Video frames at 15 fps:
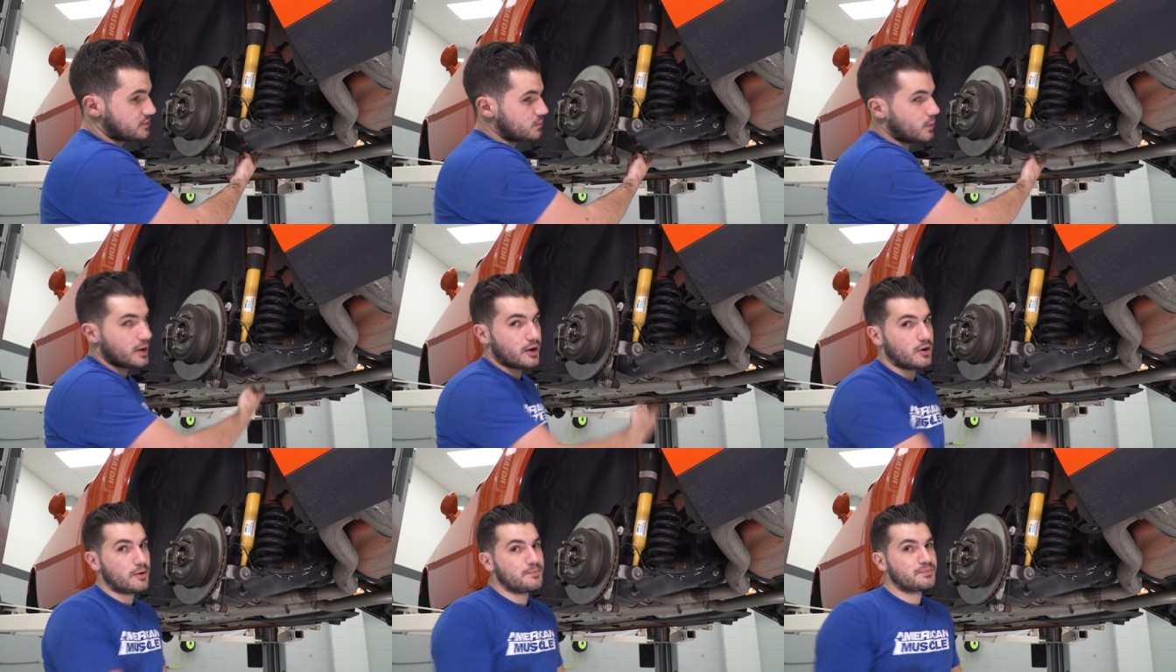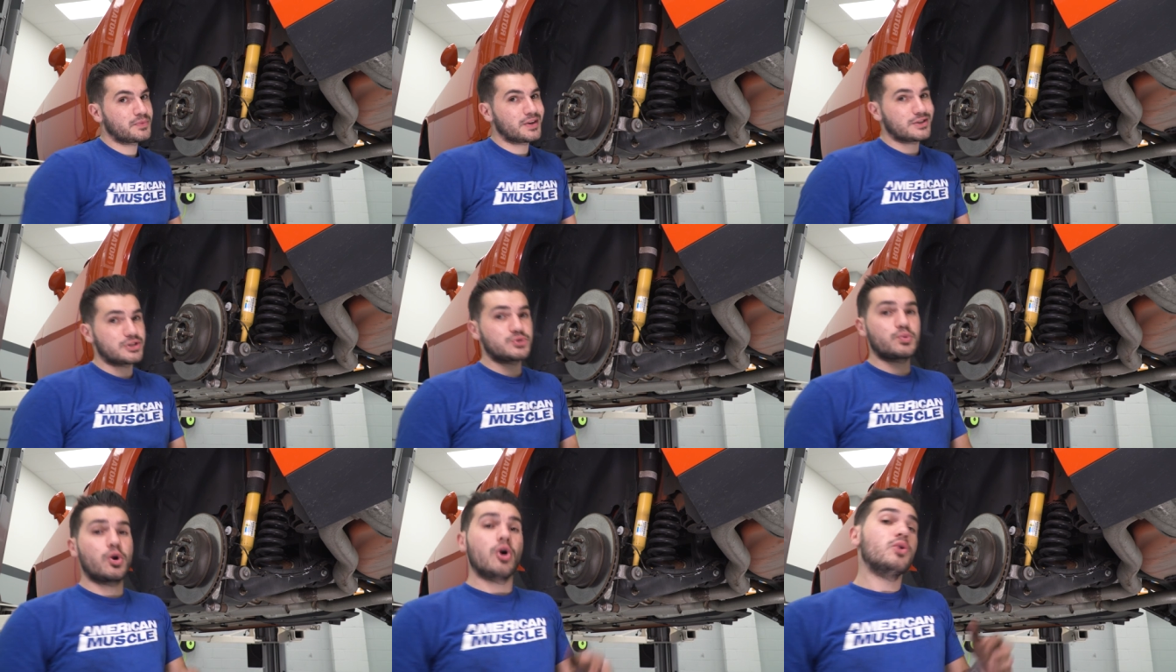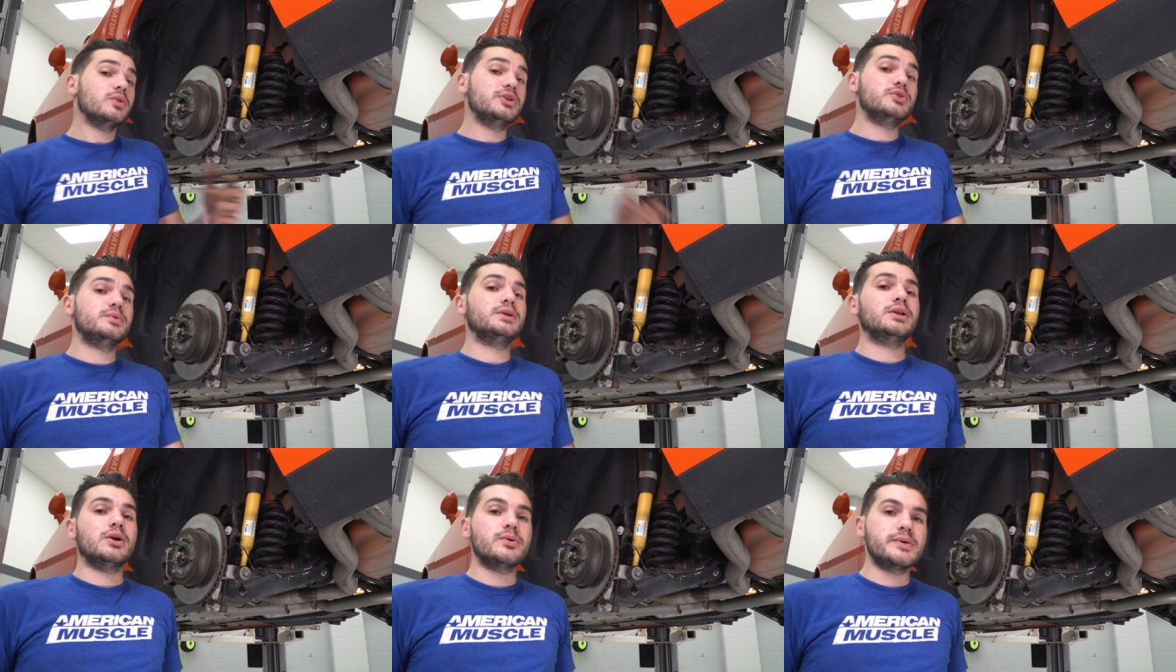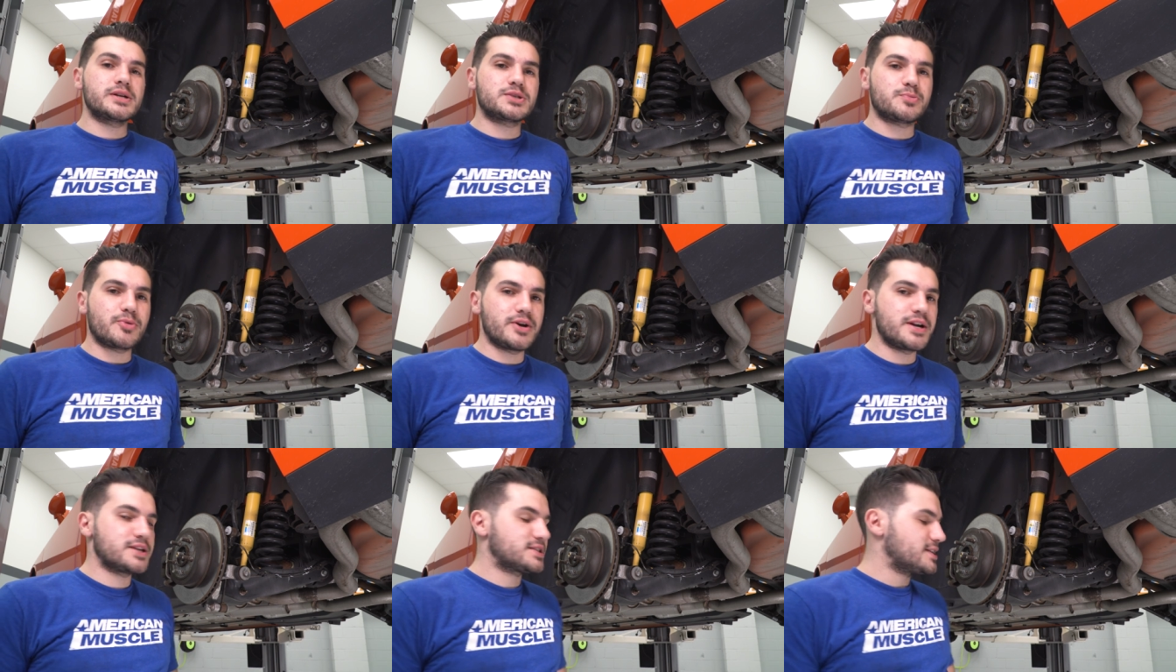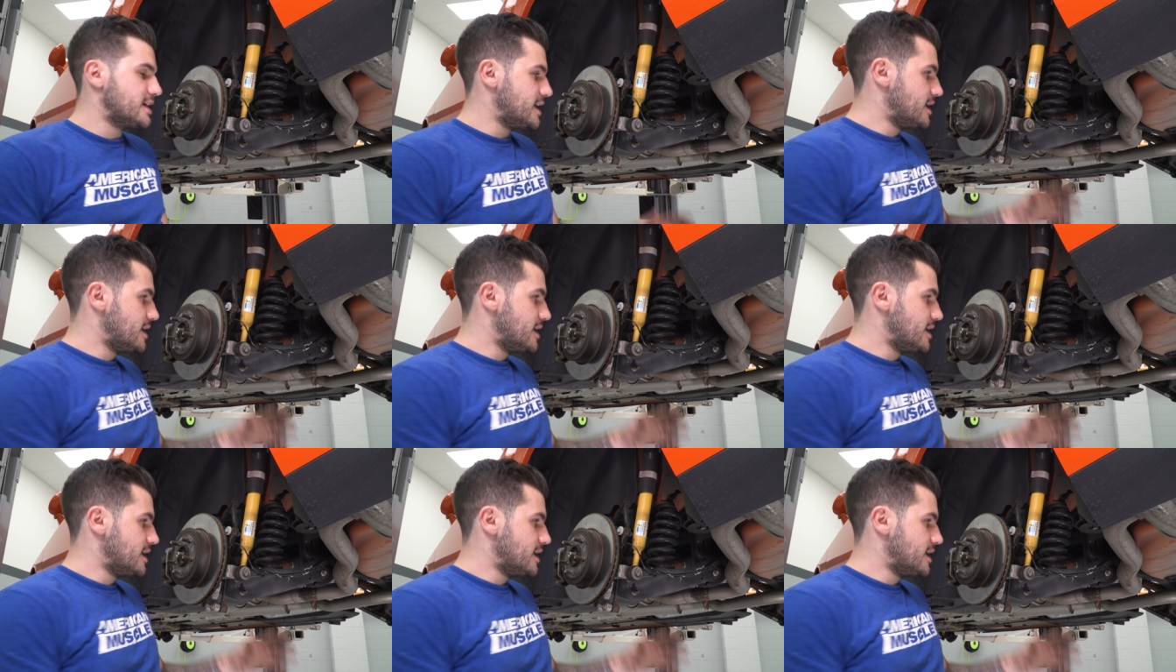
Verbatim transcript: as well. Since we're only doing lowering springs,